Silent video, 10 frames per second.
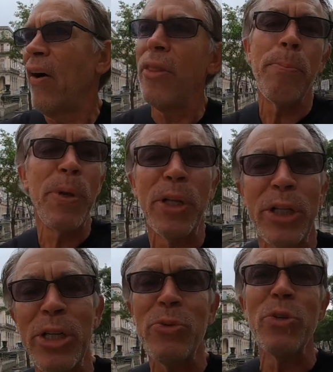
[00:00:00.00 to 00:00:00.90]
all the
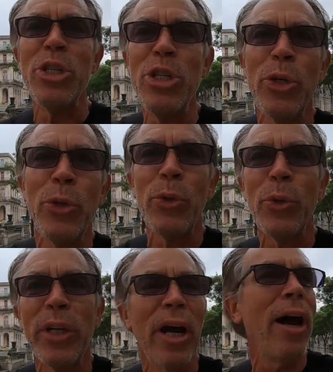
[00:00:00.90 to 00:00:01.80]
buildings were
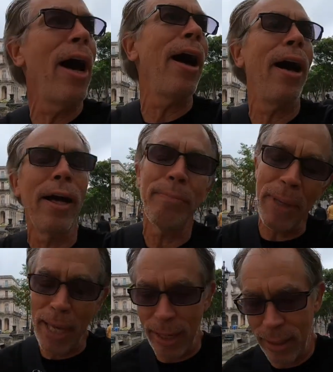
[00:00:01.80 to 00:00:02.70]
new. And, oh
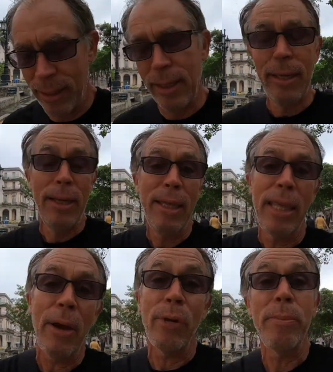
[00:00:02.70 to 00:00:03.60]
man,
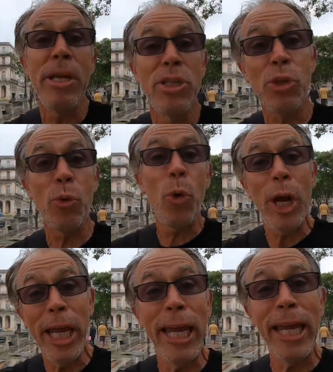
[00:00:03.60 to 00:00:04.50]
that would have been
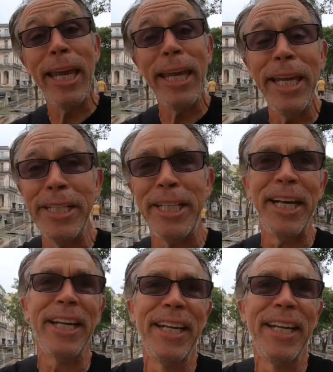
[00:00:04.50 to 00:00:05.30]
sweet.